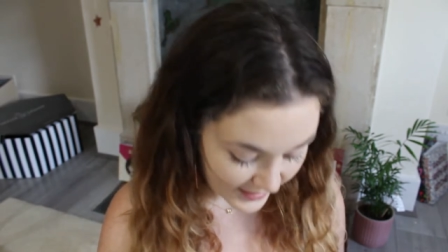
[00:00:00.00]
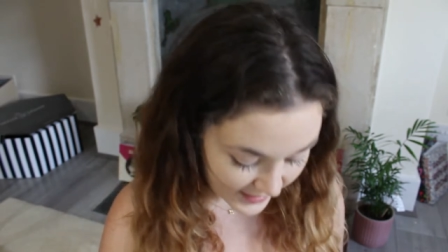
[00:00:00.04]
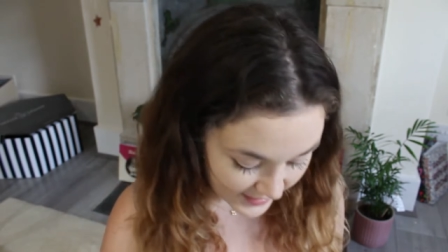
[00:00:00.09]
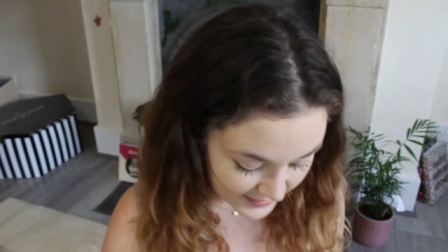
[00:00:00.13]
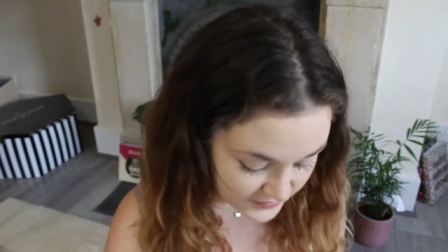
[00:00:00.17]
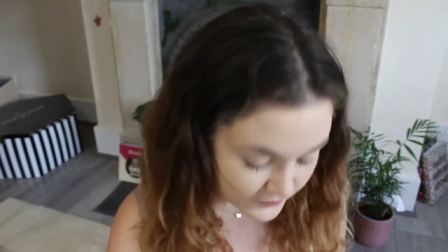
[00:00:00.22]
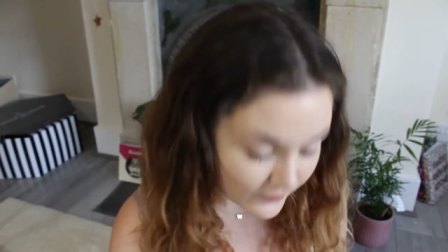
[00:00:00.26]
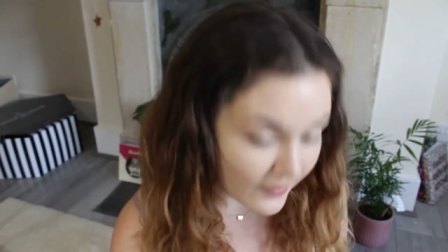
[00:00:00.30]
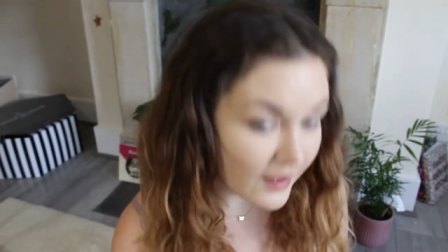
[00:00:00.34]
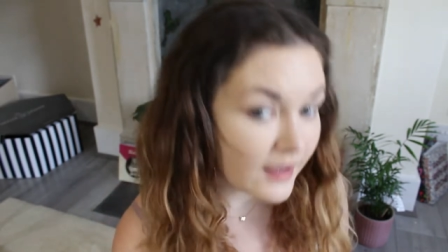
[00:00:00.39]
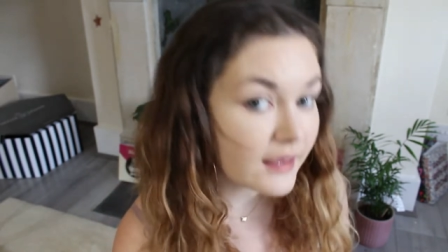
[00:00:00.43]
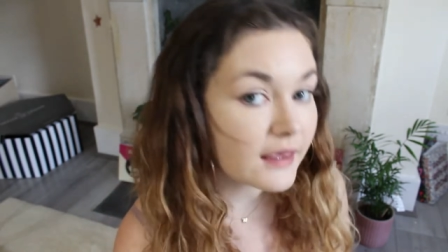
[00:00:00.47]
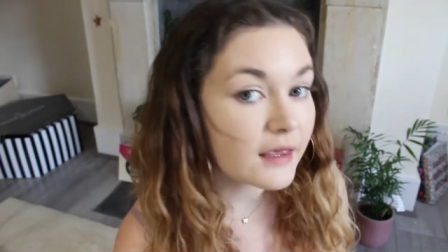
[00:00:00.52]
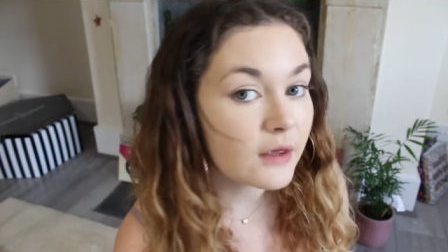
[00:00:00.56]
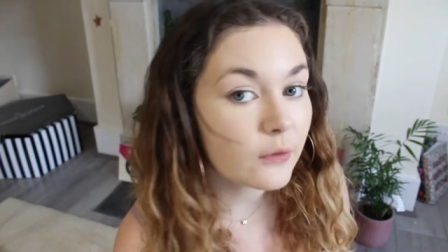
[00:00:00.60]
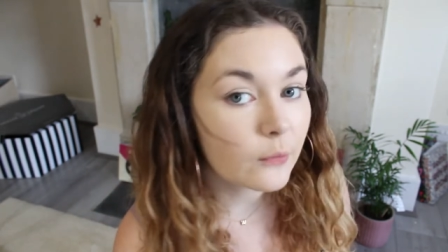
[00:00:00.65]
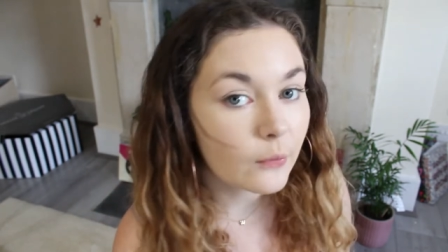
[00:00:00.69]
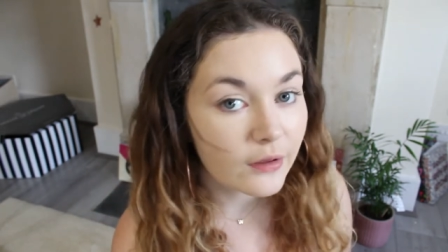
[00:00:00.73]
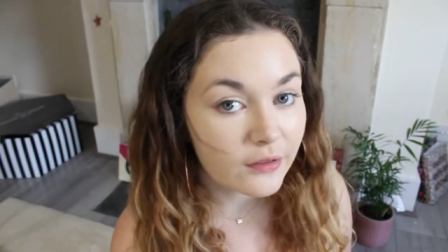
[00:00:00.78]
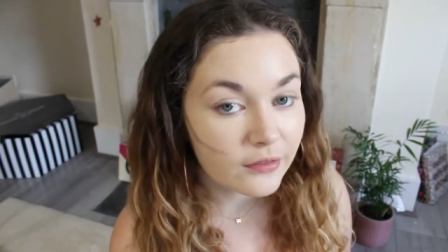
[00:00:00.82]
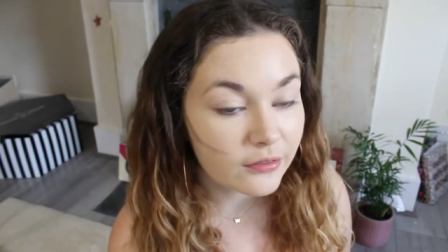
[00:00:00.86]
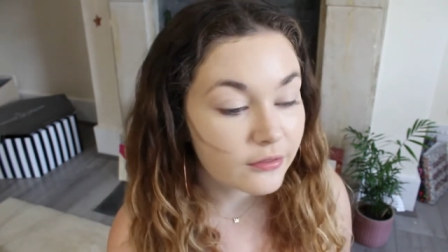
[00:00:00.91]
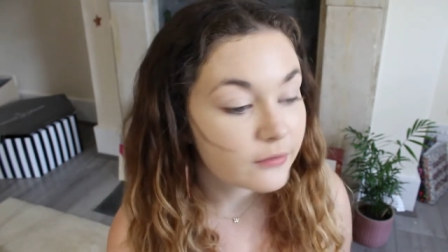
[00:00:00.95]
and working
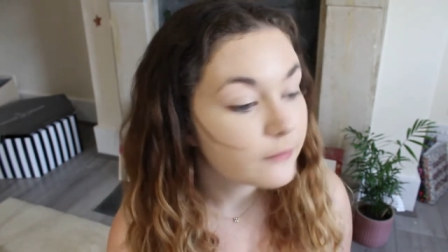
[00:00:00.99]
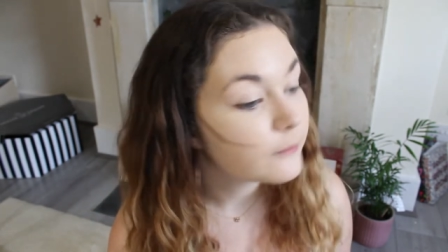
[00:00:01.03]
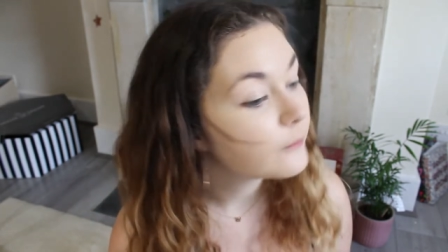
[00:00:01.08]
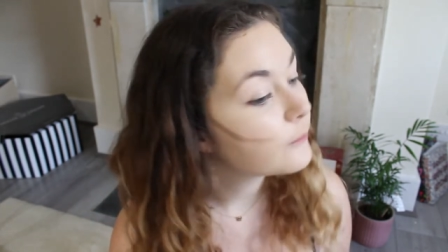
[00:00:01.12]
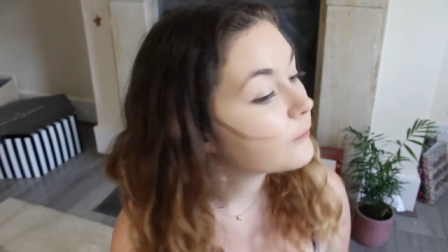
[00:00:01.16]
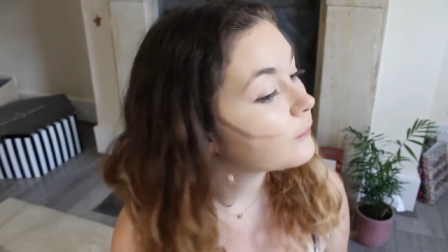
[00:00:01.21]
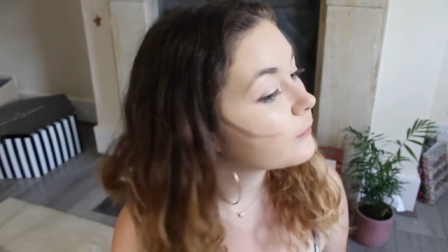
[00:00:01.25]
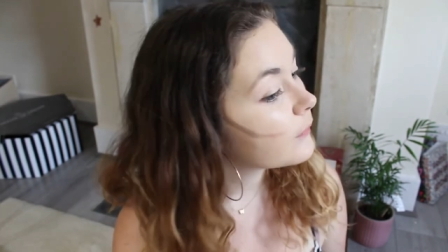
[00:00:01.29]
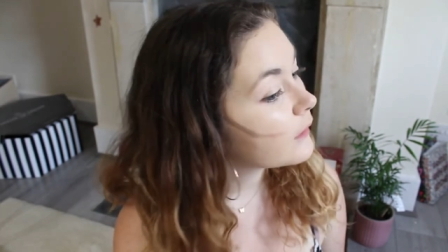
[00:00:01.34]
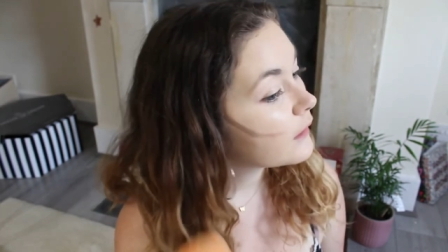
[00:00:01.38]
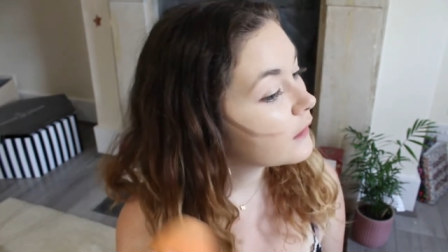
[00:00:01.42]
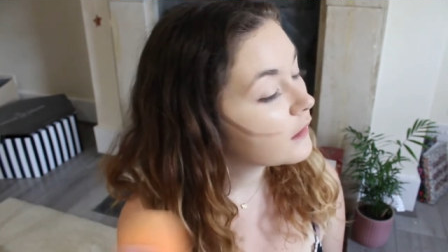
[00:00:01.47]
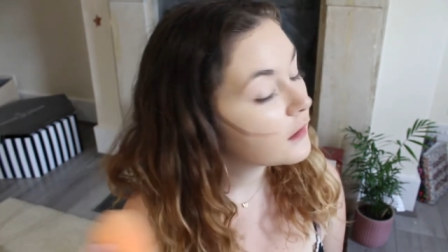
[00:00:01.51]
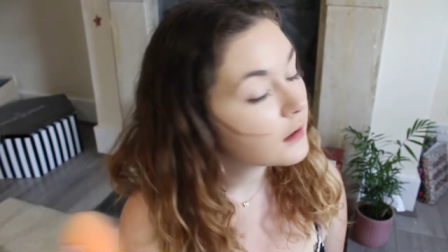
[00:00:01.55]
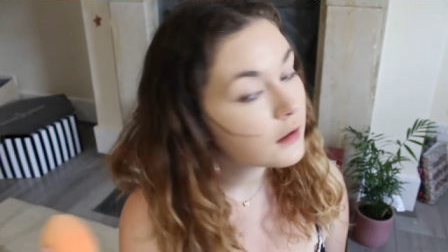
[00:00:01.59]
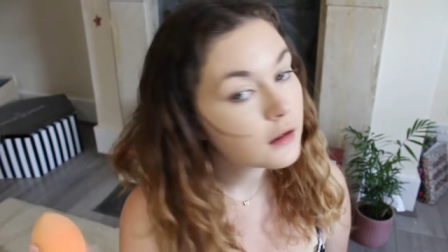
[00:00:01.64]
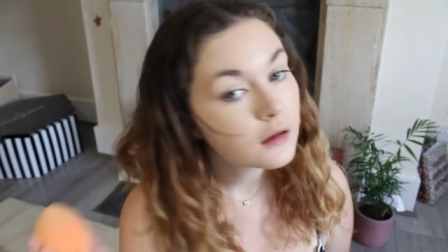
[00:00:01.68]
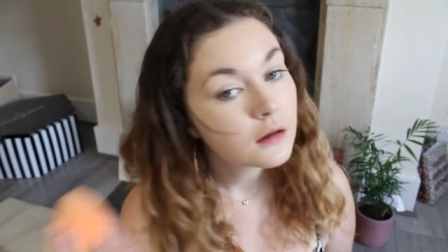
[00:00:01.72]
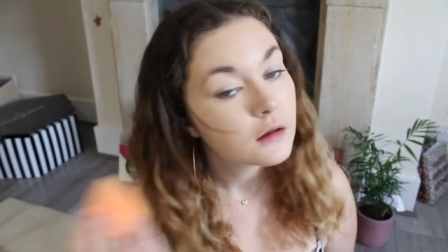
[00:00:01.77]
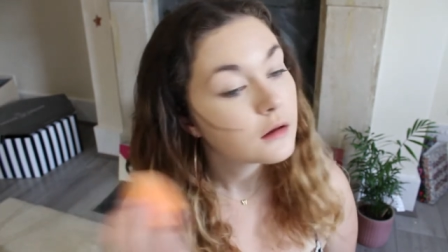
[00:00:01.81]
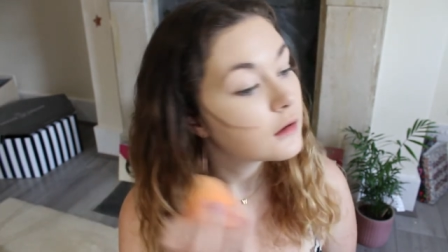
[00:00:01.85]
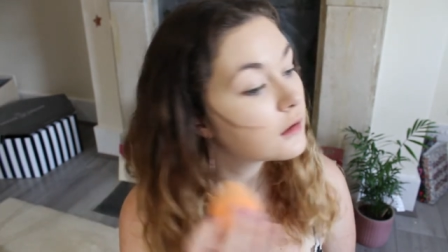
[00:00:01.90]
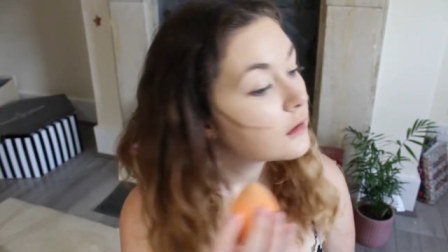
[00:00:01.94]
with.
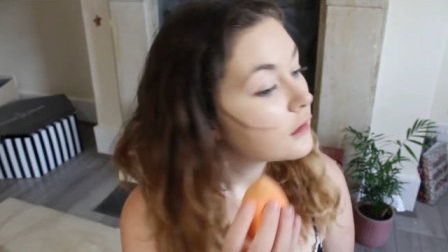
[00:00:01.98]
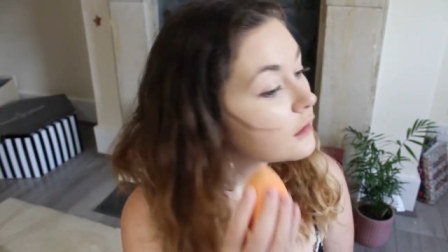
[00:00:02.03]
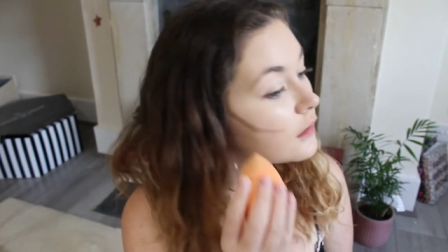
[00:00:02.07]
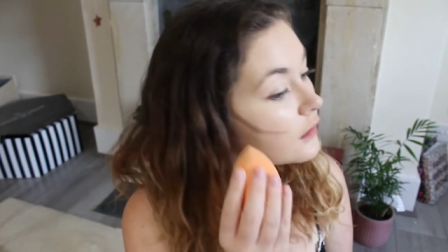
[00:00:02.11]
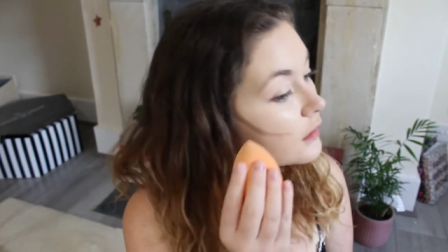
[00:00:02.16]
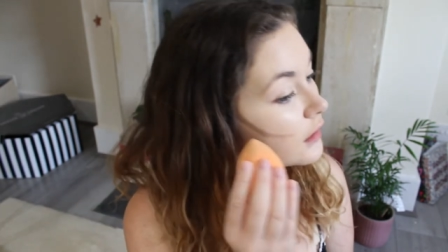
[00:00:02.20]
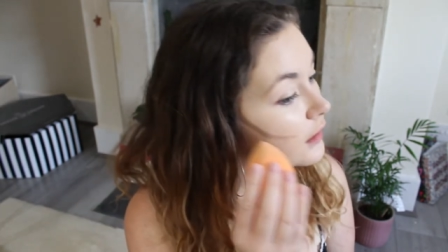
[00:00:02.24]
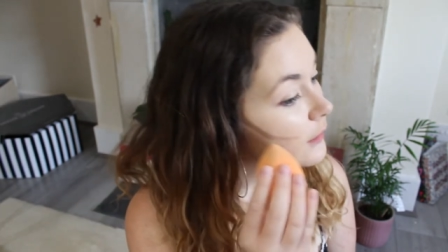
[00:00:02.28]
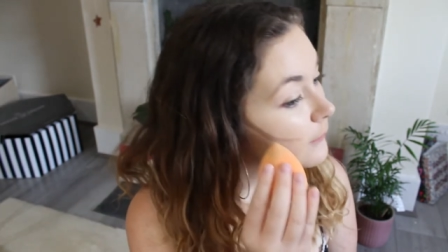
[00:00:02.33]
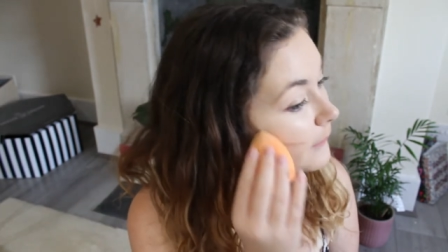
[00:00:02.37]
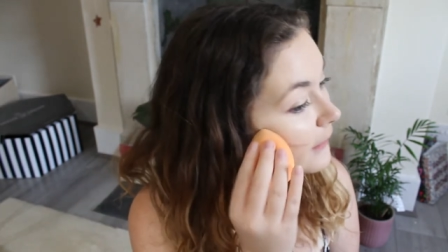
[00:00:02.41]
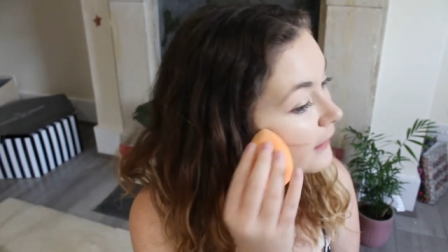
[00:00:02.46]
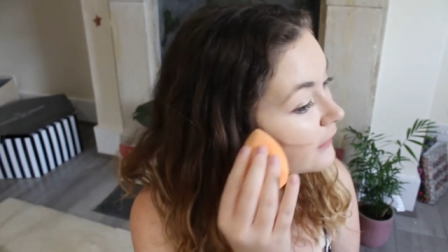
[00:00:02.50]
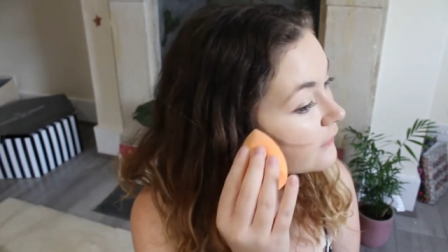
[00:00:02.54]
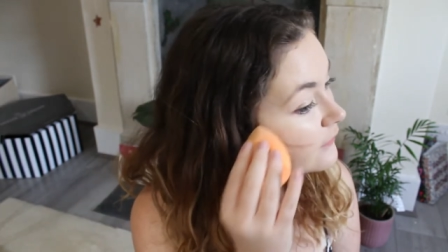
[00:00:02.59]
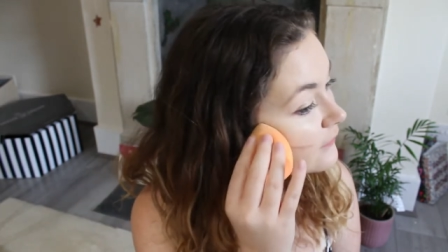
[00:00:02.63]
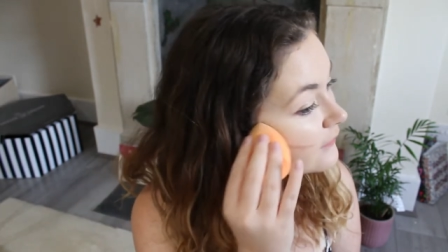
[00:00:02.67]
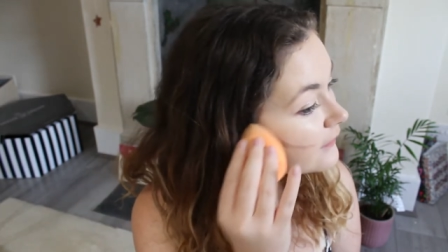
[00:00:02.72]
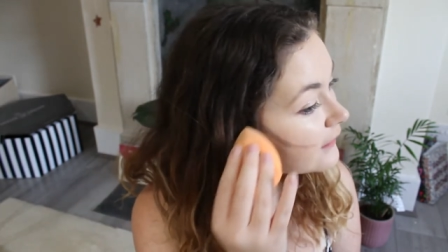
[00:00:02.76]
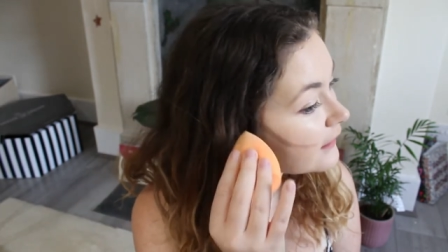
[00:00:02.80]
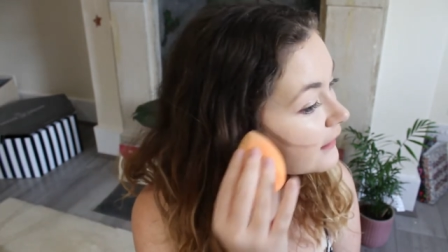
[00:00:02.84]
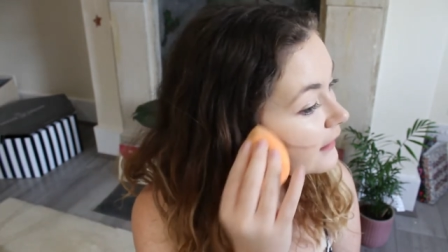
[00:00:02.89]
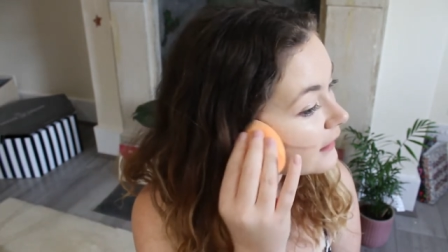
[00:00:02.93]
I'm going to
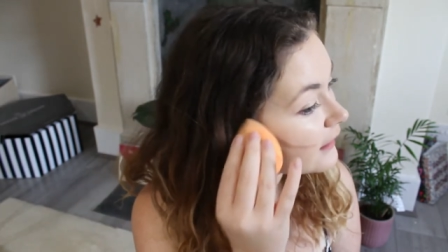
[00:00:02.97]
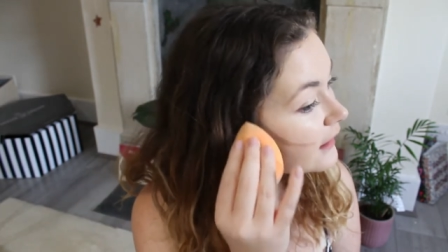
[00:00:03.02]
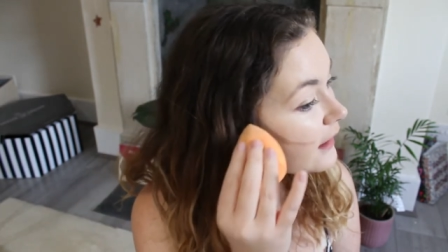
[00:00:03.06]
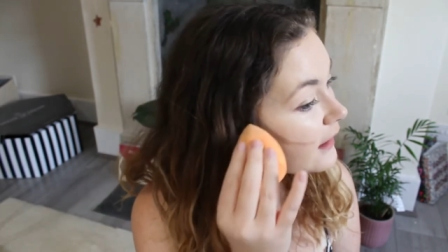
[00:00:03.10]
bounce it in